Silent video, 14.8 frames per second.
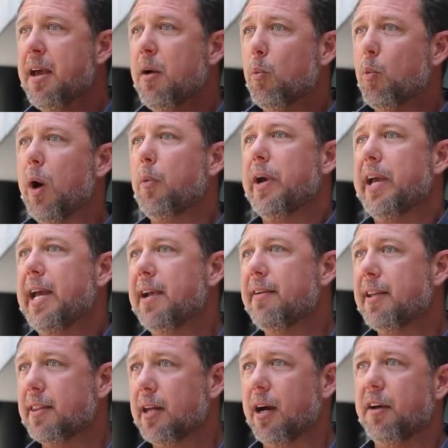What we're
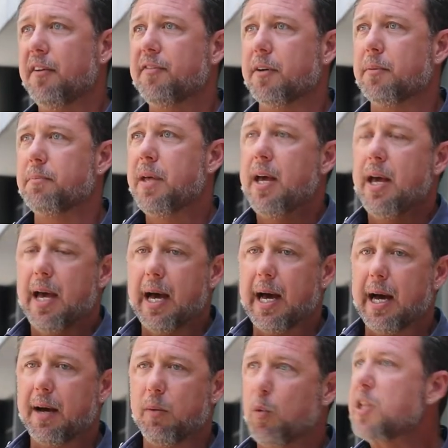hearing though from
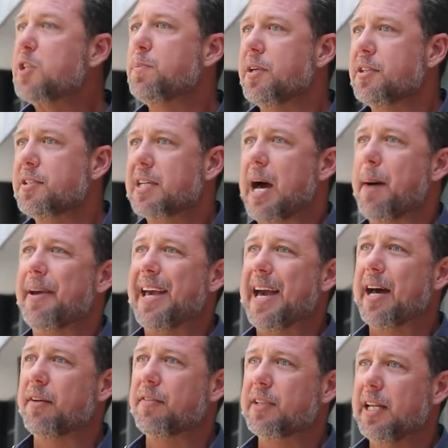whispers coming
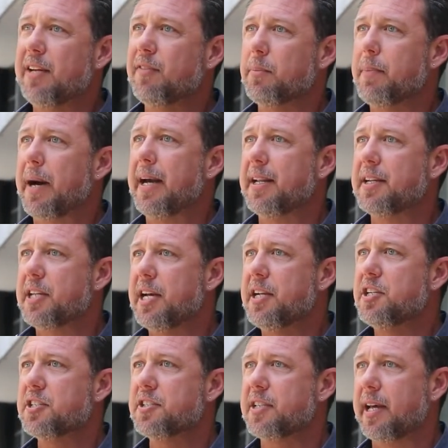out of Cleveland Bay
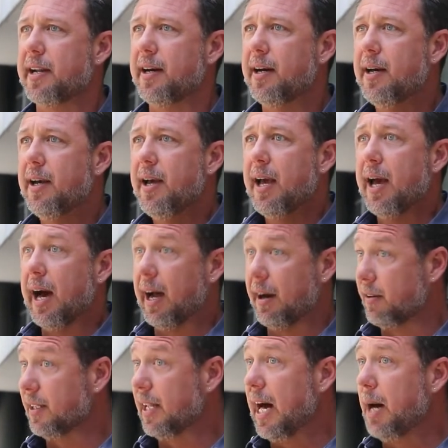Detention Centre are
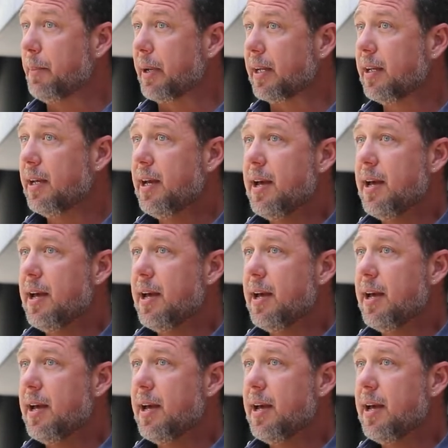alarming.